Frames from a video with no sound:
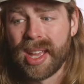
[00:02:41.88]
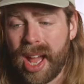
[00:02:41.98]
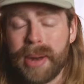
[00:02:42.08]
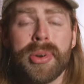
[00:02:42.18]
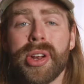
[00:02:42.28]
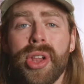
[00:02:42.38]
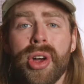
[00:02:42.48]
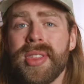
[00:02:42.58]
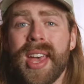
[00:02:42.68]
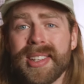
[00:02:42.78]
And I'm not
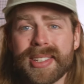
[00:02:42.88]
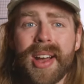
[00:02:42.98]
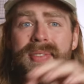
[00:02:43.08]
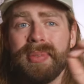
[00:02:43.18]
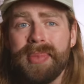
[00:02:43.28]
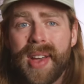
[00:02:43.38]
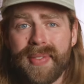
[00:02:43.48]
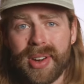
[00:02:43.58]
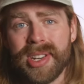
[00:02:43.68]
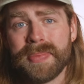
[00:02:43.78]
alone there. Aside from that
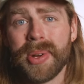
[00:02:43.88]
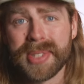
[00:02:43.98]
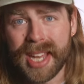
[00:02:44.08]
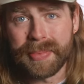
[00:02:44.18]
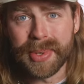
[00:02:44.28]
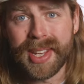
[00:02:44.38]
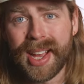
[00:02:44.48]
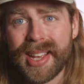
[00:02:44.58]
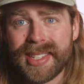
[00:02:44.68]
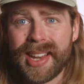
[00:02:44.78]
very small sample
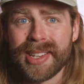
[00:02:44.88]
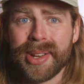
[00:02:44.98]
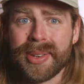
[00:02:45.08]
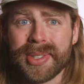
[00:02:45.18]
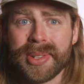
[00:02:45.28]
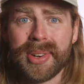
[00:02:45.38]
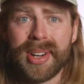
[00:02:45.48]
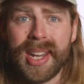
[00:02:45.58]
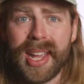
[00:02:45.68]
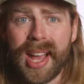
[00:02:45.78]
size, anecdotal
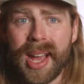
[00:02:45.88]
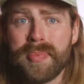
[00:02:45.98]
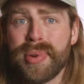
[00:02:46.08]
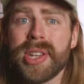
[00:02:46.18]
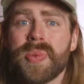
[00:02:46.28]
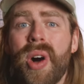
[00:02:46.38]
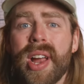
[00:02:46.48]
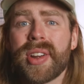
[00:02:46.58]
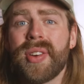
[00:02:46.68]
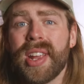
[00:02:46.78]
story, uh, British
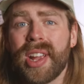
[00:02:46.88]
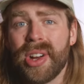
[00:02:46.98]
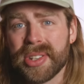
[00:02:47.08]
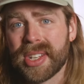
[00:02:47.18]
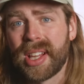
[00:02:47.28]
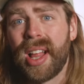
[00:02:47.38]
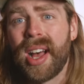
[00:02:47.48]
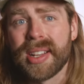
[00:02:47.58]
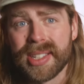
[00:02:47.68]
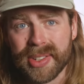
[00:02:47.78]
wine critic Oz
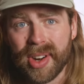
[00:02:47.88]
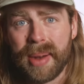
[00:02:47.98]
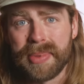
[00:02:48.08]
Clarke described the